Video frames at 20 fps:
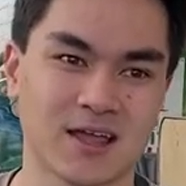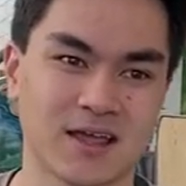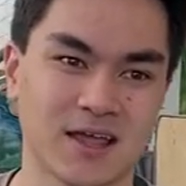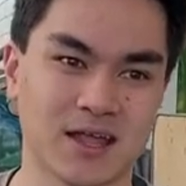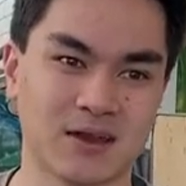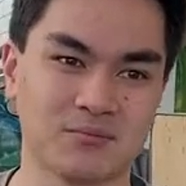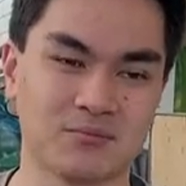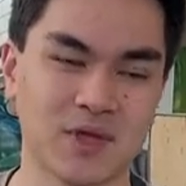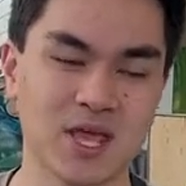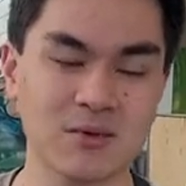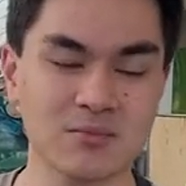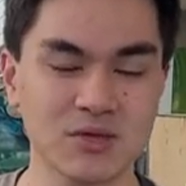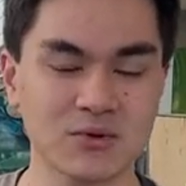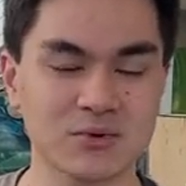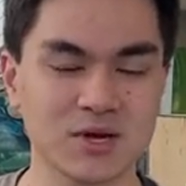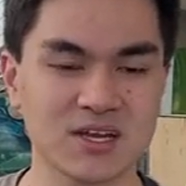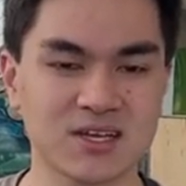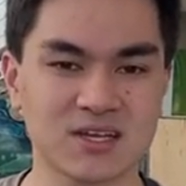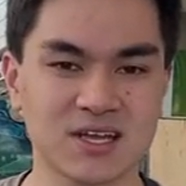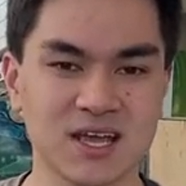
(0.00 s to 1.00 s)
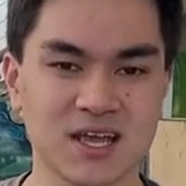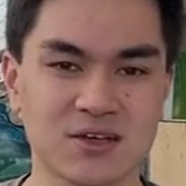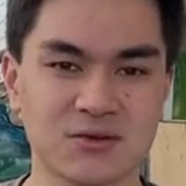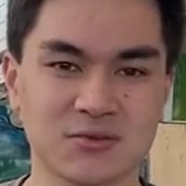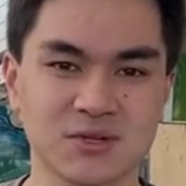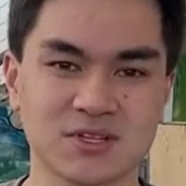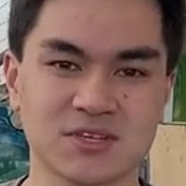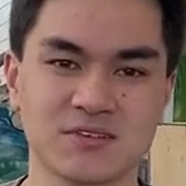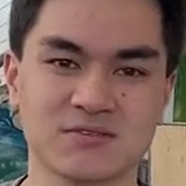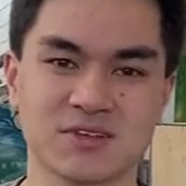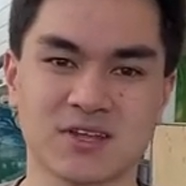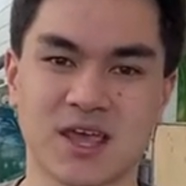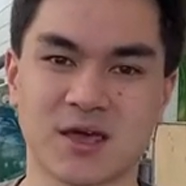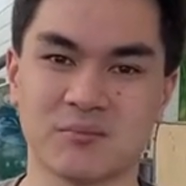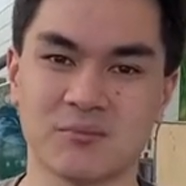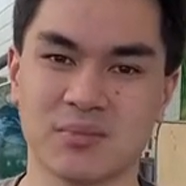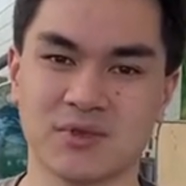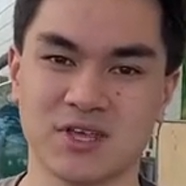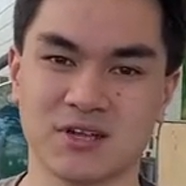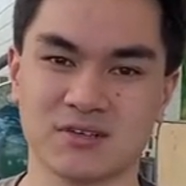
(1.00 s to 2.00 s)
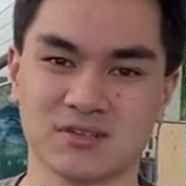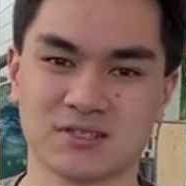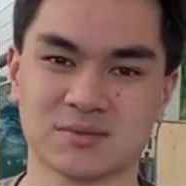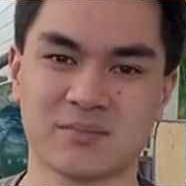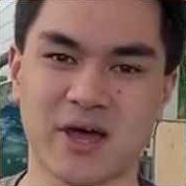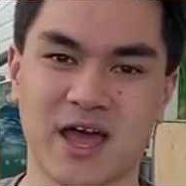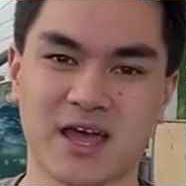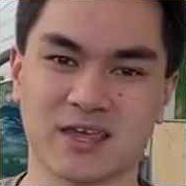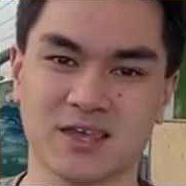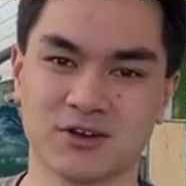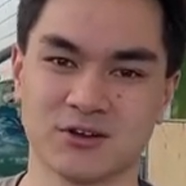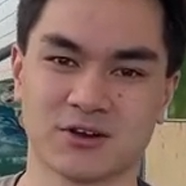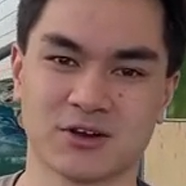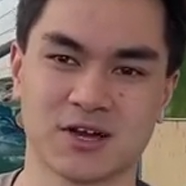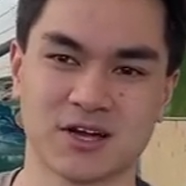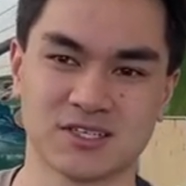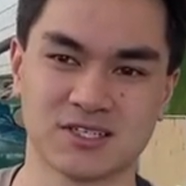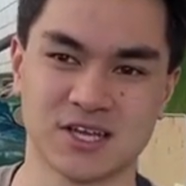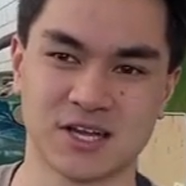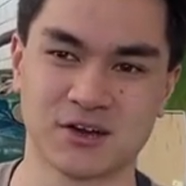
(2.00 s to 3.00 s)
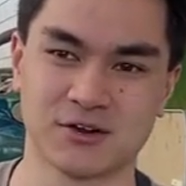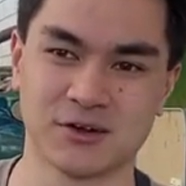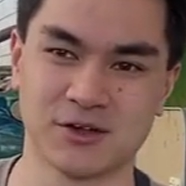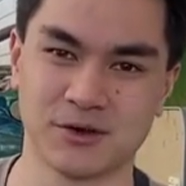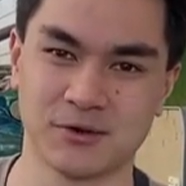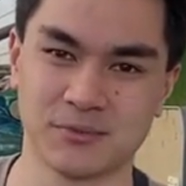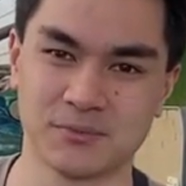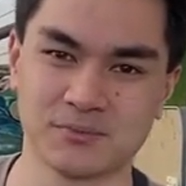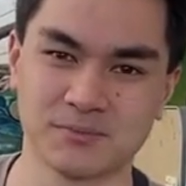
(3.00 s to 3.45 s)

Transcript: and maybe one day we'll even get beetles back here in Ontario.